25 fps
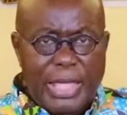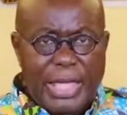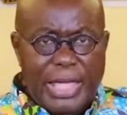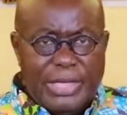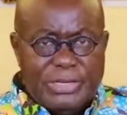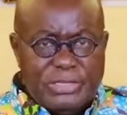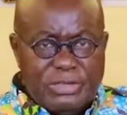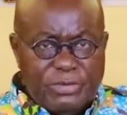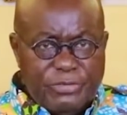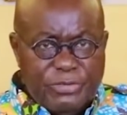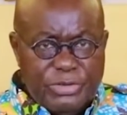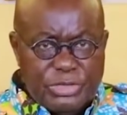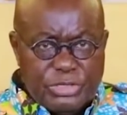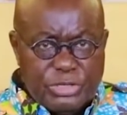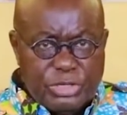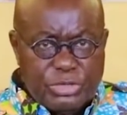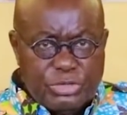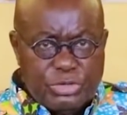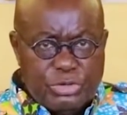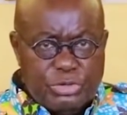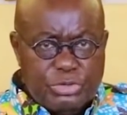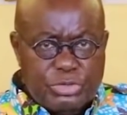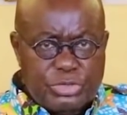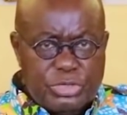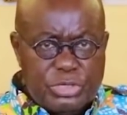Heads of
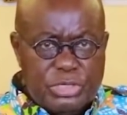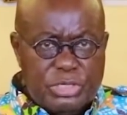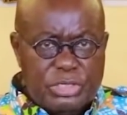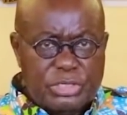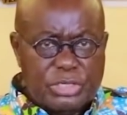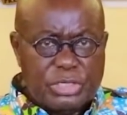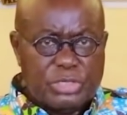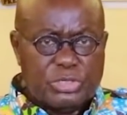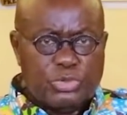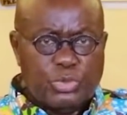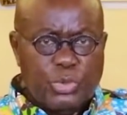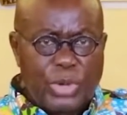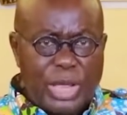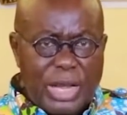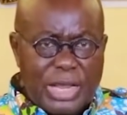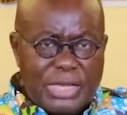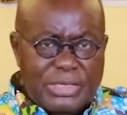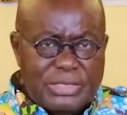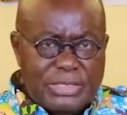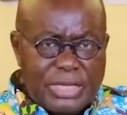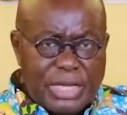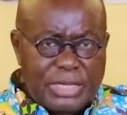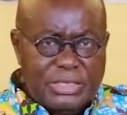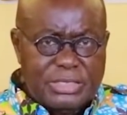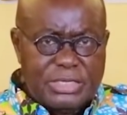institutions, as well
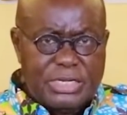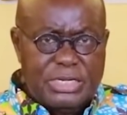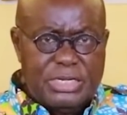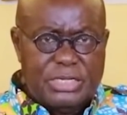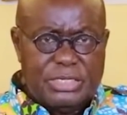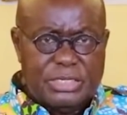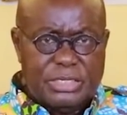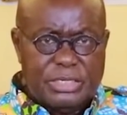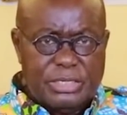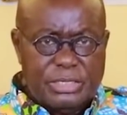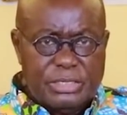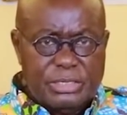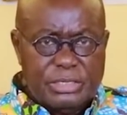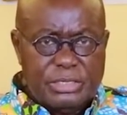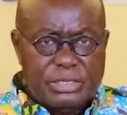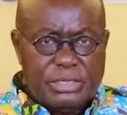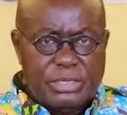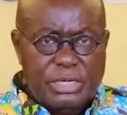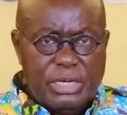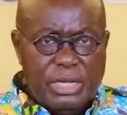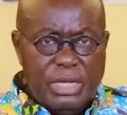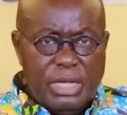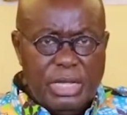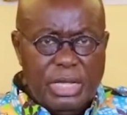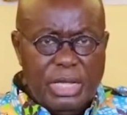as their
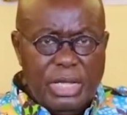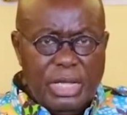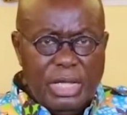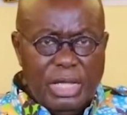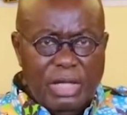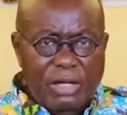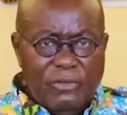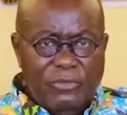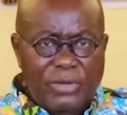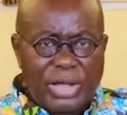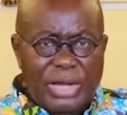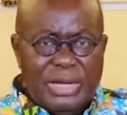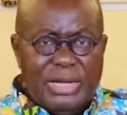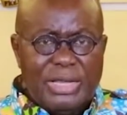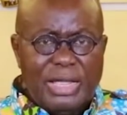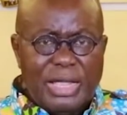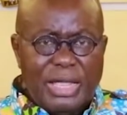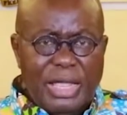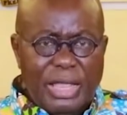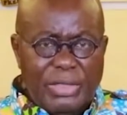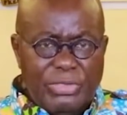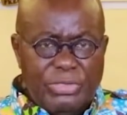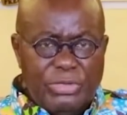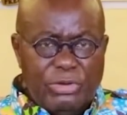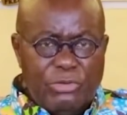teachers, have
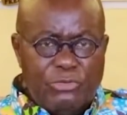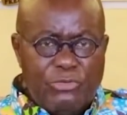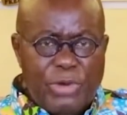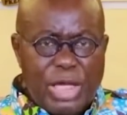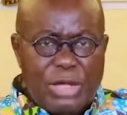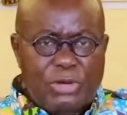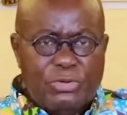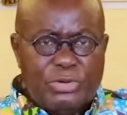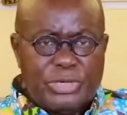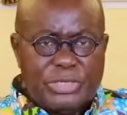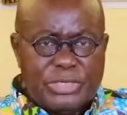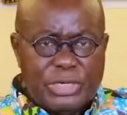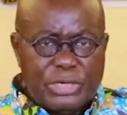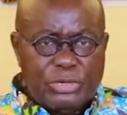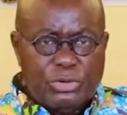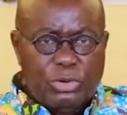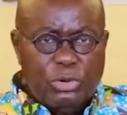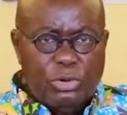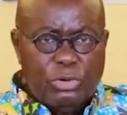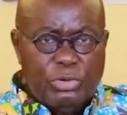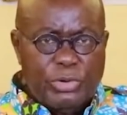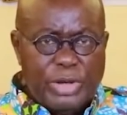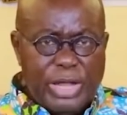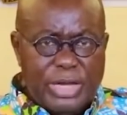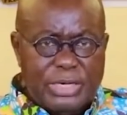undergone the requisite
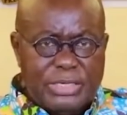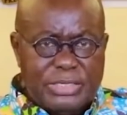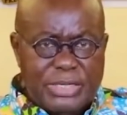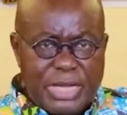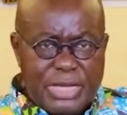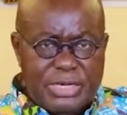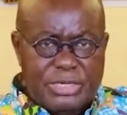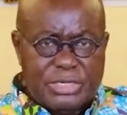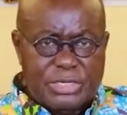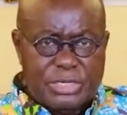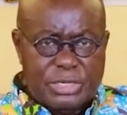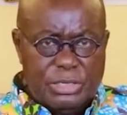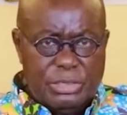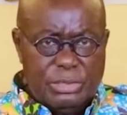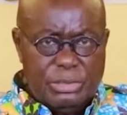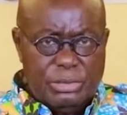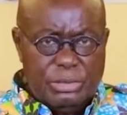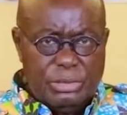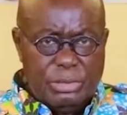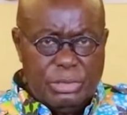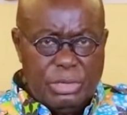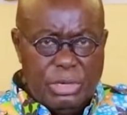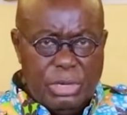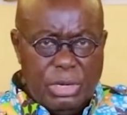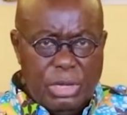orientation
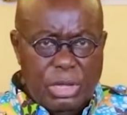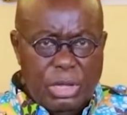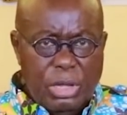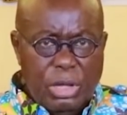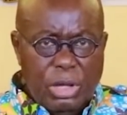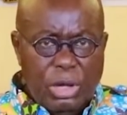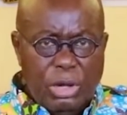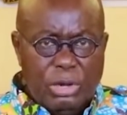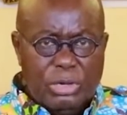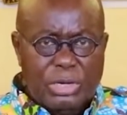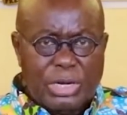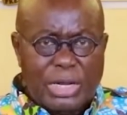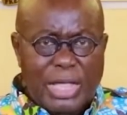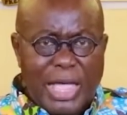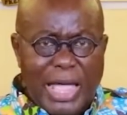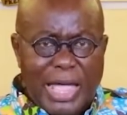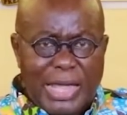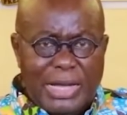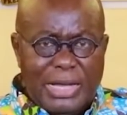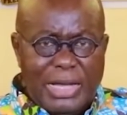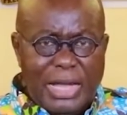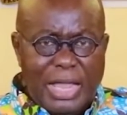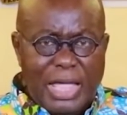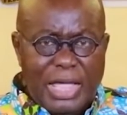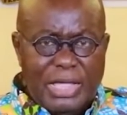on
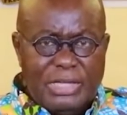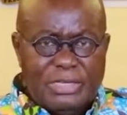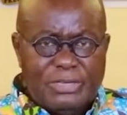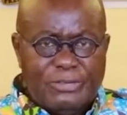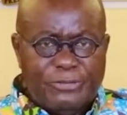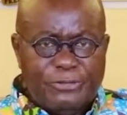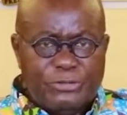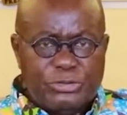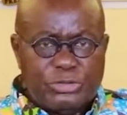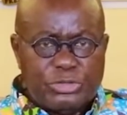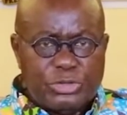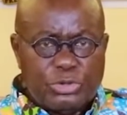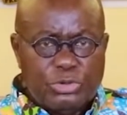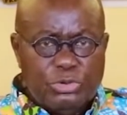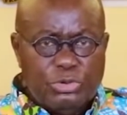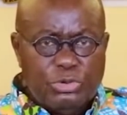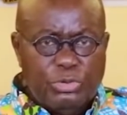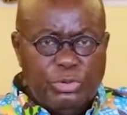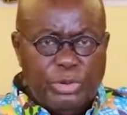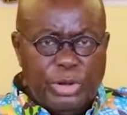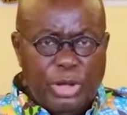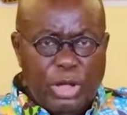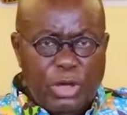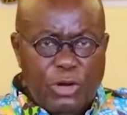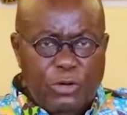guidelines for
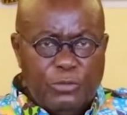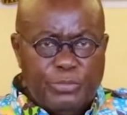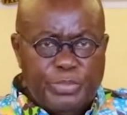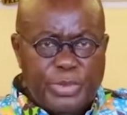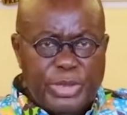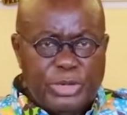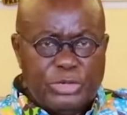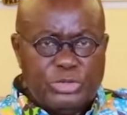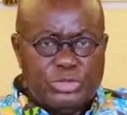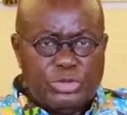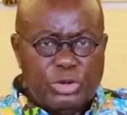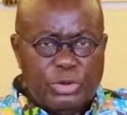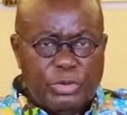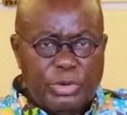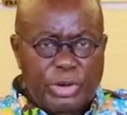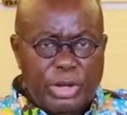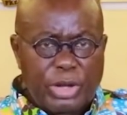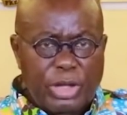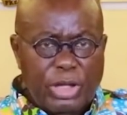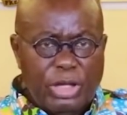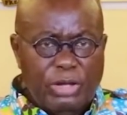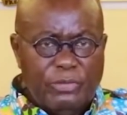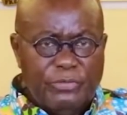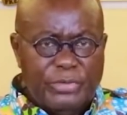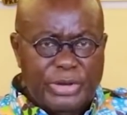school reopening
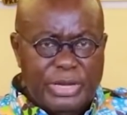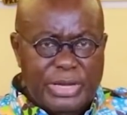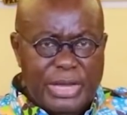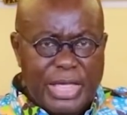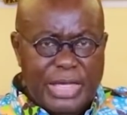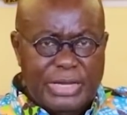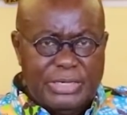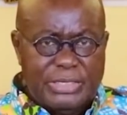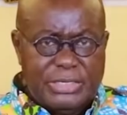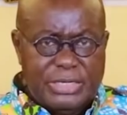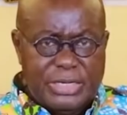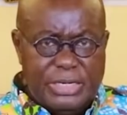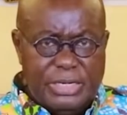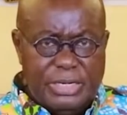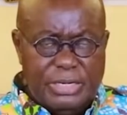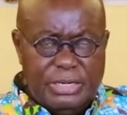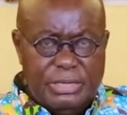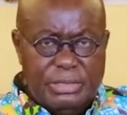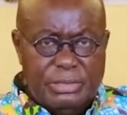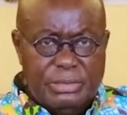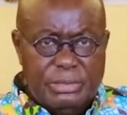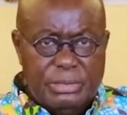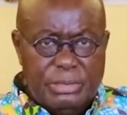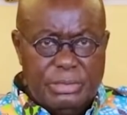during COVID-19